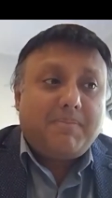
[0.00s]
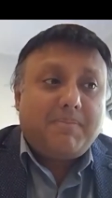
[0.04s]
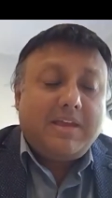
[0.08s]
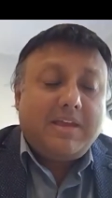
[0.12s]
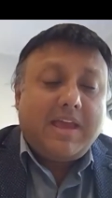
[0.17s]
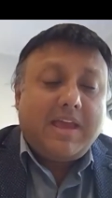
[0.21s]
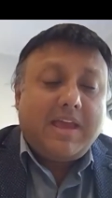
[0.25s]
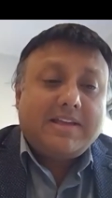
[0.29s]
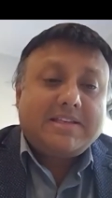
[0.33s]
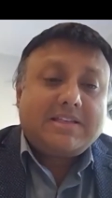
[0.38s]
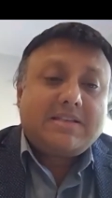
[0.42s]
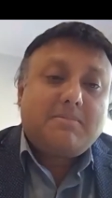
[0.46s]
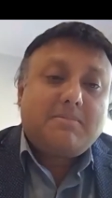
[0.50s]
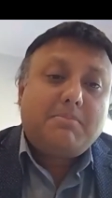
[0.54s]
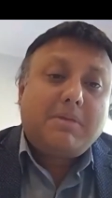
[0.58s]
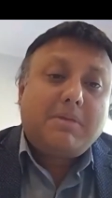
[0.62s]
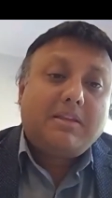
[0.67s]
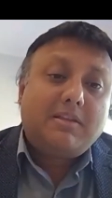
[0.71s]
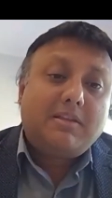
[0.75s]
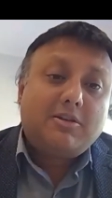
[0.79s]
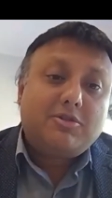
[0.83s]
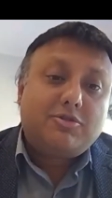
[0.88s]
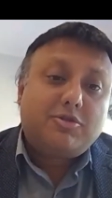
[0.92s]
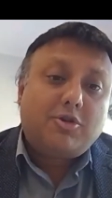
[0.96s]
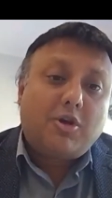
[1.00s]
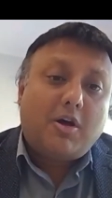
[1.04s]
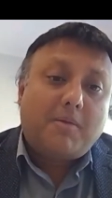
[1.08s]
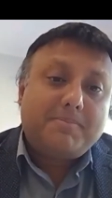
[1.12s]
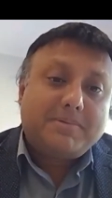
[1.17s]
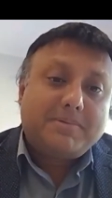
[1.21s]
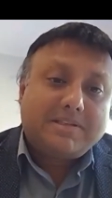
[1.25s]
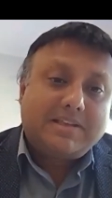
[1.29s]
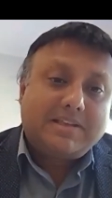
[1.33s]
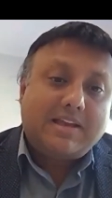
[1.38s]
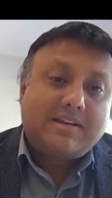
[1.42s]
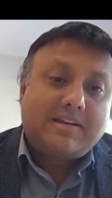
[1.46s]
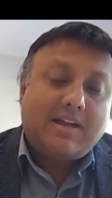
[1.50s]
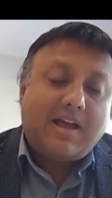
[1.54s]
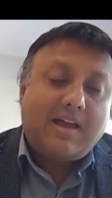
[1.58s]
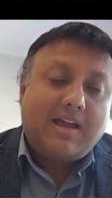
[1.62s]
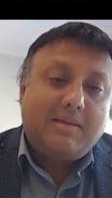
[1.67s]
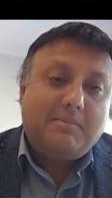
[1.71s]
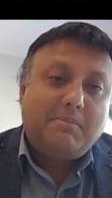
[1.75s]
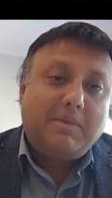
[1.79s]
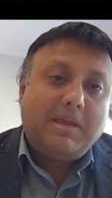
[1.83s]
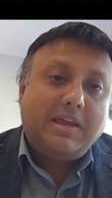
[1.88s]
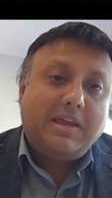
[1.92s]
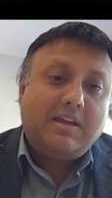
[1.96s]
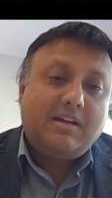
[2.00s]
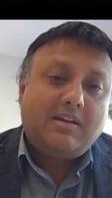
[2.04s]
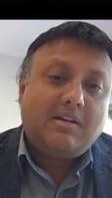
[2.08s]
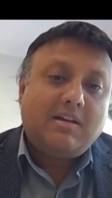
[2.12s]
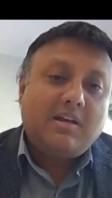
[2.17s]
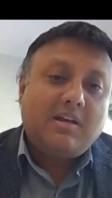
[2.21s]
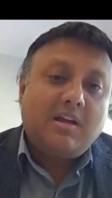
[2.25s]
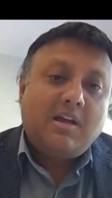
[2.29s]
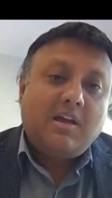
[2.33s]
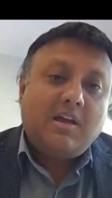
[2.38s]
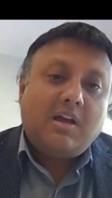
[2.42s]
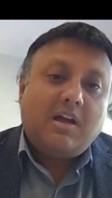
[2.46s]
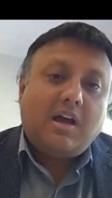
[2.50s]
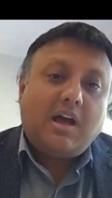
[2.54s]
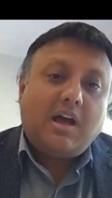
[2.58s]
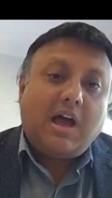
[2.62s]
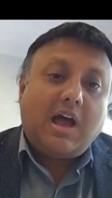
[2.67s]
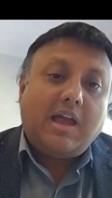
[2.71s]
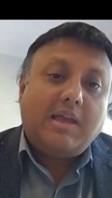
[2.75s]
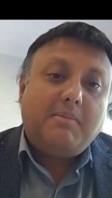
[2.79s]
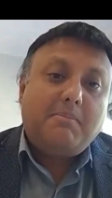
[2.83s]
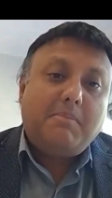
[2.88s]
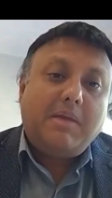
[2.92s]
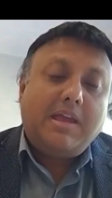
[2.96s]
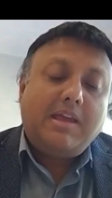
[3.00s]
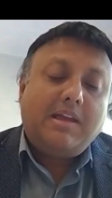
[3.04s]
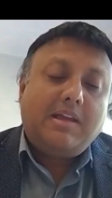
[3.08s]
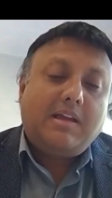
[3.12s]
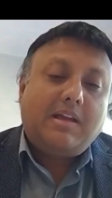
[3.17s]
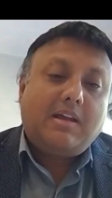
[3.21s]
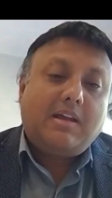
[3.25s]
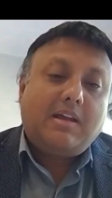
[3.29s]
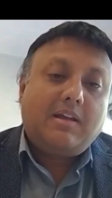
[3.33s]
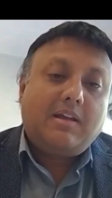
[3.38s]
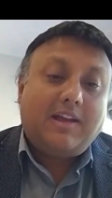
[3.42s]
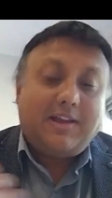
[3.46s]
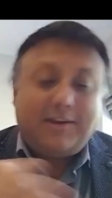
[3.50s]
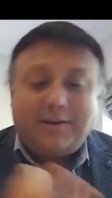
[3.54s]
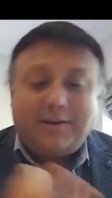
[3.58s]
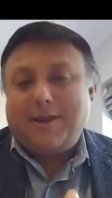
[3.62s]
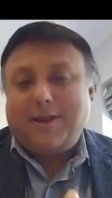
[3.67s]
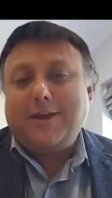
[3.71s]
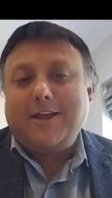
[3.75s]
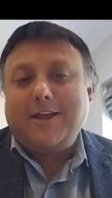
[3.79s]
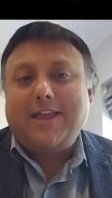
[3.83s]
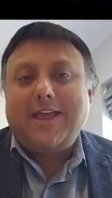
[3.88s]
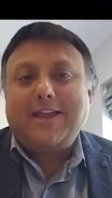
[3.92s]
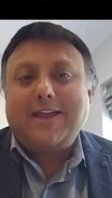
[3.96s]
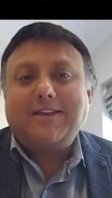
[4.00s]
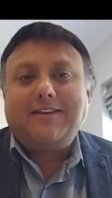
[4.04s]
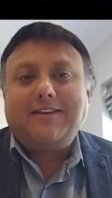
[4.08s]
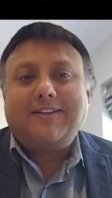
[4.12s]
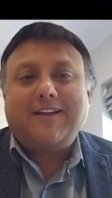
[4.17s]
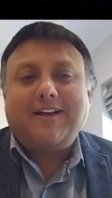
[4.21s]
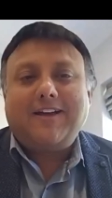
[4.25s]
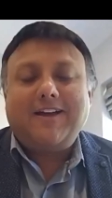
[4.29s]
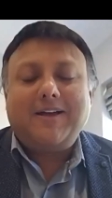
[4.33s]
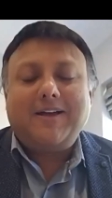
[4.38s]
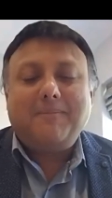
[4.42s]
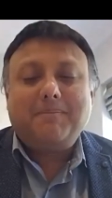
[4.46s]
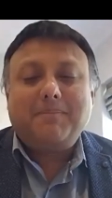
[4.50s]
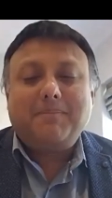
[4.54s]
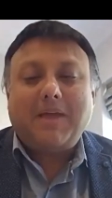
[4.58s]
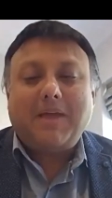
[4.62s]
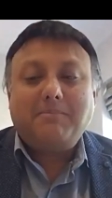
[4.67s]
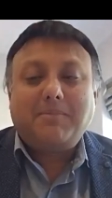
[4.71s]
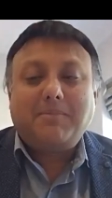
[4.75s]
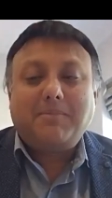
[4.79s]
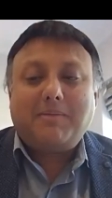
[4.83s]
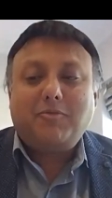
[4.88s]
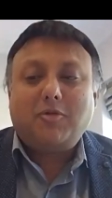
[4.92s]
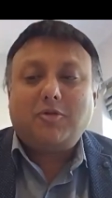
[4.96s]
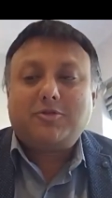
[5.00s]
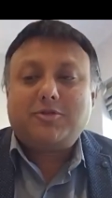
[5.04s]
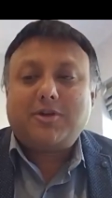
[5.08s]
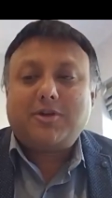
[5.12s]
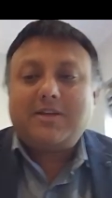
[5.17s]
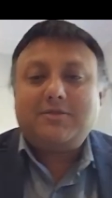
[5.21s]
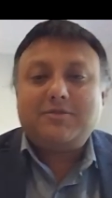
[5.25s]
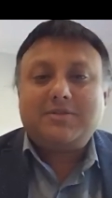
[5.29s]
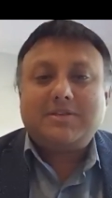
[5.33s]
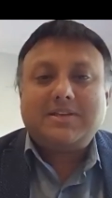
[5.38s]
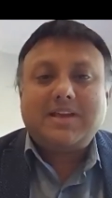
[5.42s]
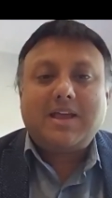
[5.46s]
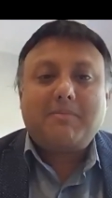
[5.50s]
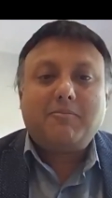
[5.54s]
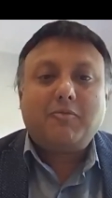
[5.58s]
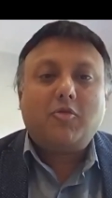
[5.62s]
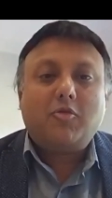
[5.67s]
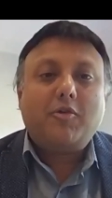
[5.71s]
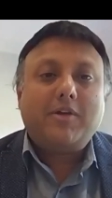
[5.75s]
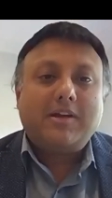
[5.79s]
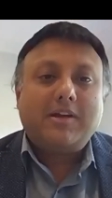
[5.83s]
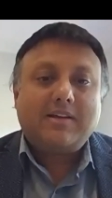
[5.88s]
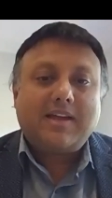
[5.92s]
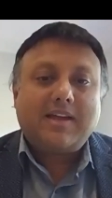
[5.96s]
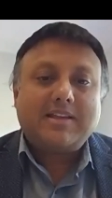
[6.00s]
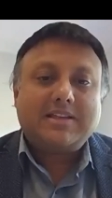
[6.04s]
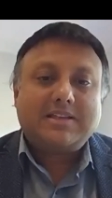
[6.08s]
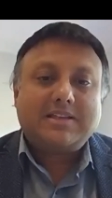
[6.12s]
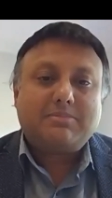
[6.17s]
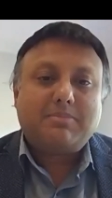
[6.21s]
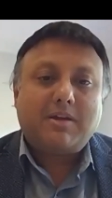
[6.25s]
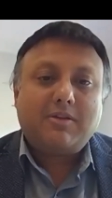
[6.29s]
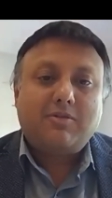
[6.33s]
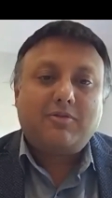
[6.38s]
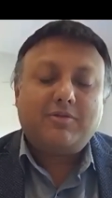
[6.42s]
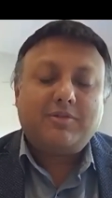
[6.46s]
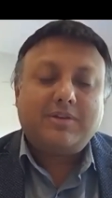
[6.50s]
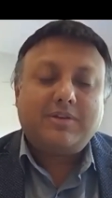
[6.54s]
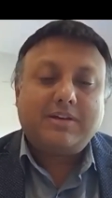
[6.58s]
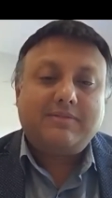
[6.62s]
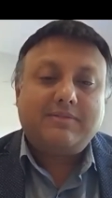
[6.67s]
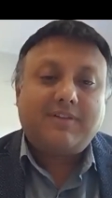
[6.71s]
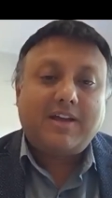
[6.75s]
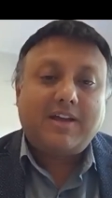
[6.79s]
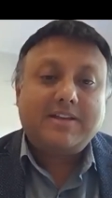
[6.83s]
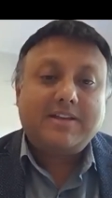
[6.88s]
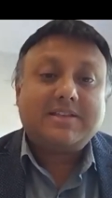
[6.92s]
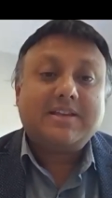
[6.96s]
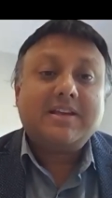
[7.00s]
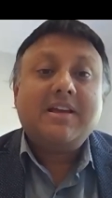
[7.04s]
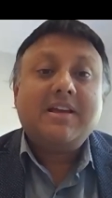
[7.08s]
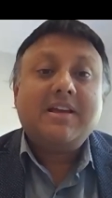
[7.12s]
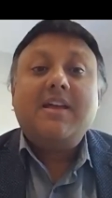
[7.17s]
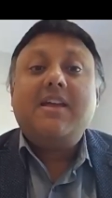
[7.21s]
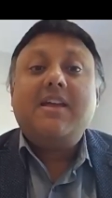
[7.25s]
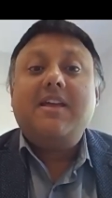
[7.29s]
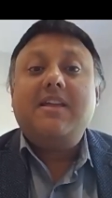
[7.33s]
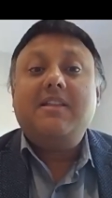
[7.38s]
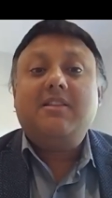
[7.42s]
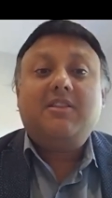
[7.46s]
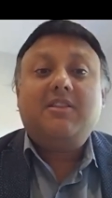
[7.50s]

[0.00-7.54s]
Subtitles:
Yes, but the drops that I make, and again, I'm not trying to say I'm going against my own advice. In